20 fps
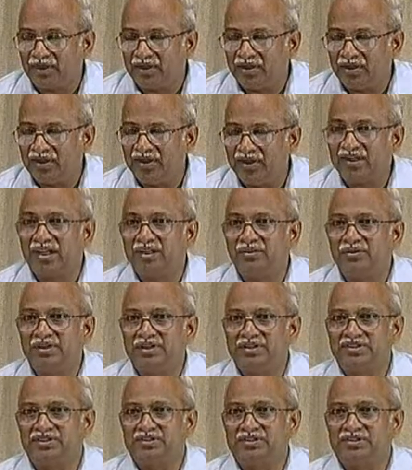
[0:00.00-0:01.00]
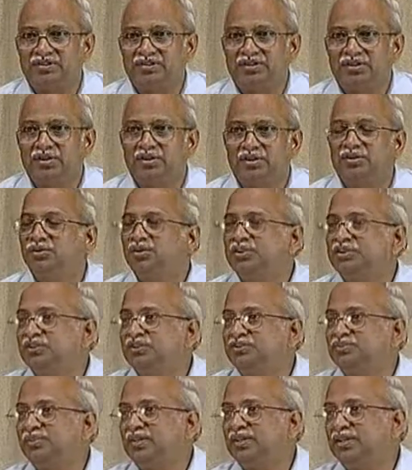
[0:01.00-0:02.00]
inaccuracies, which
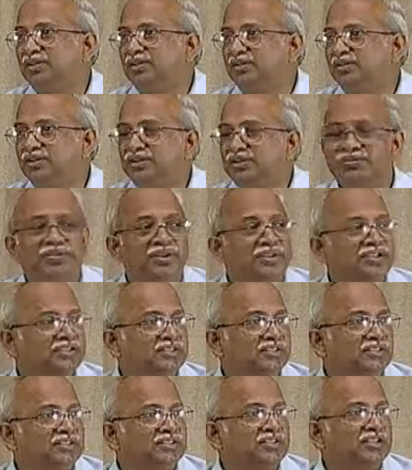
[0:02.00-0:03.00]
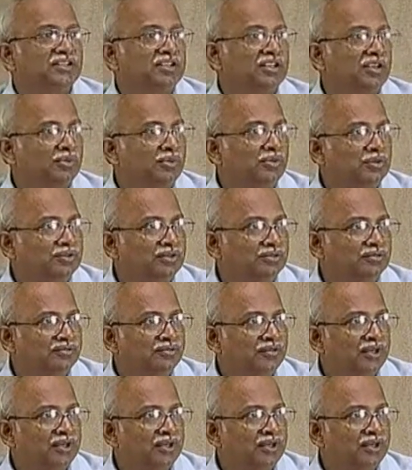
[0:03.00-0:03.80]
brings in certain amount of